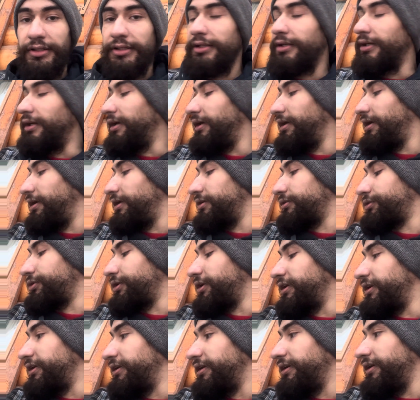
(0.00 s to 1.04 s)

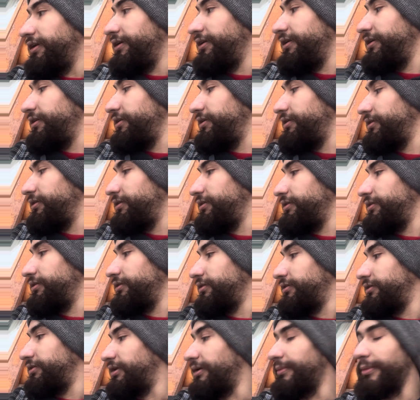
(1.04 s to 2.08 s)

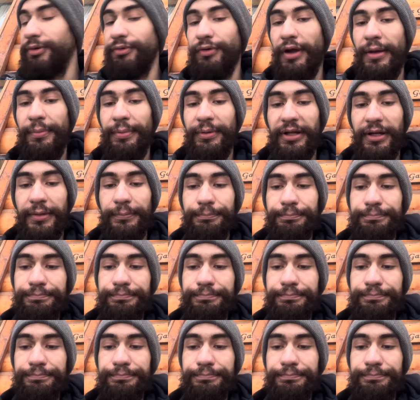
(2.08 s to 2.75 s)
let me wrap it up.